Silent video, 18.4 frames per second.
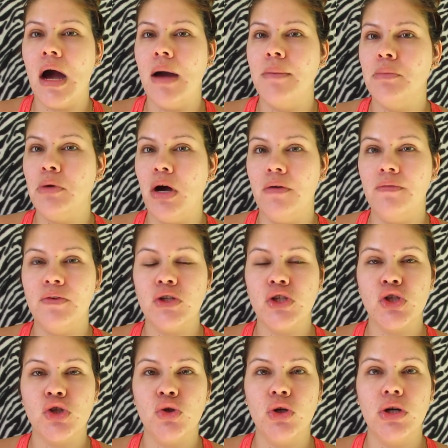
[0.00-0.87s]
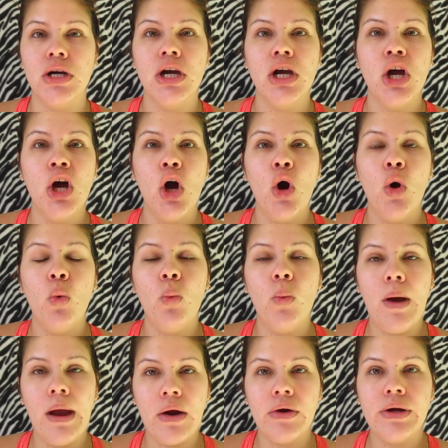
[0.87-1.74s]
I'm not for sure
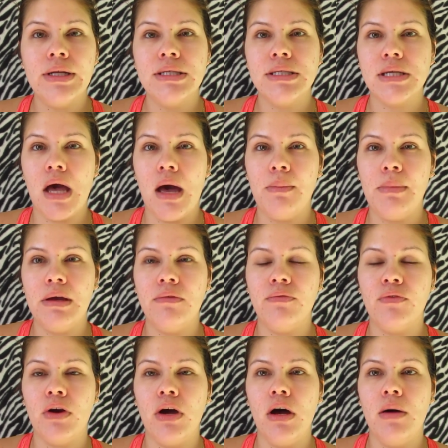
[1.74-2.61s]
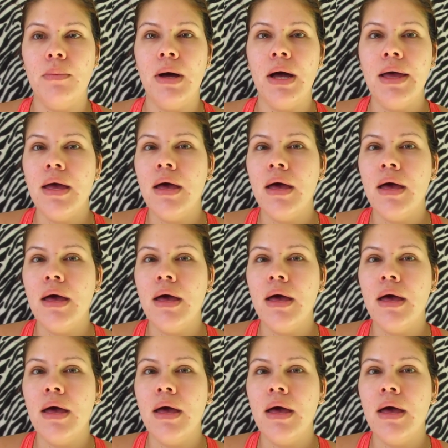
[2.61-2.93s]
where it is coming from.